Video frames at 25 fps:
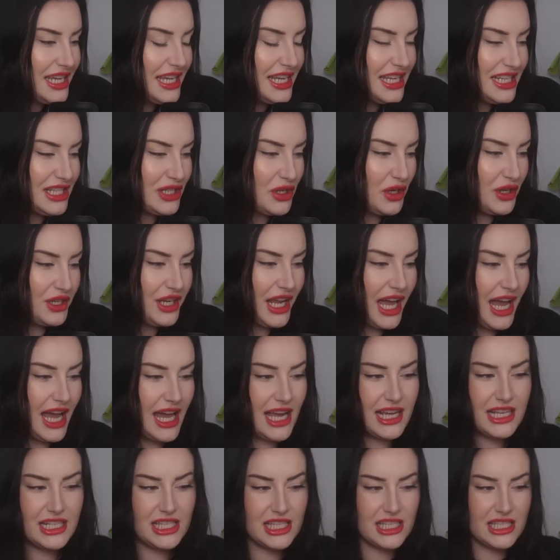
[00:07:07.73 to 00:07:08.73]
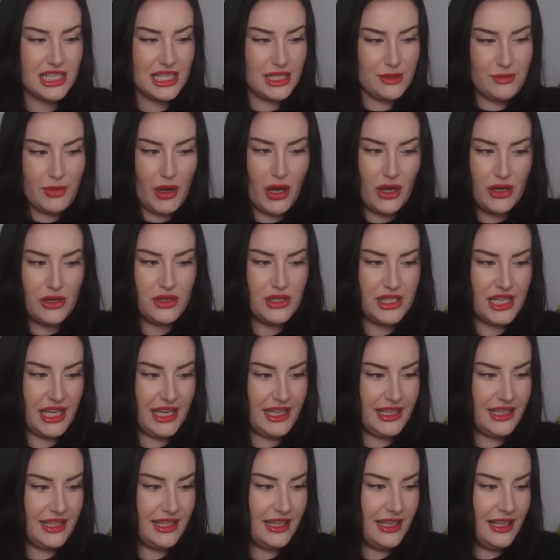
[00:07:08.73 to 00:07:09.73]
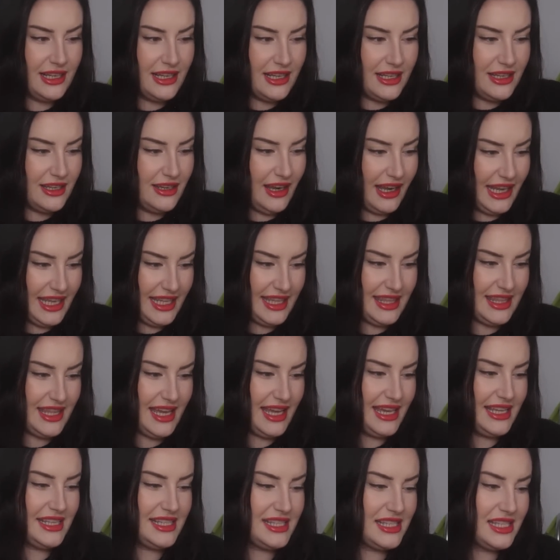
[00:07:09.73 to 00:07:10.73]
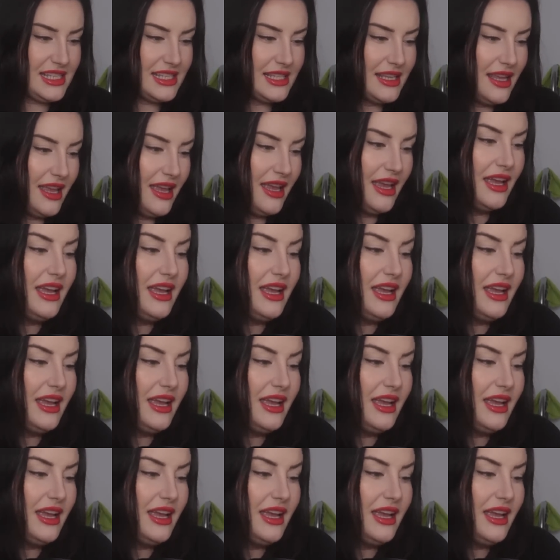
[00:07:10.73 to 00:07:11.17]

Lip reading: He's got an axe. He's posing like this.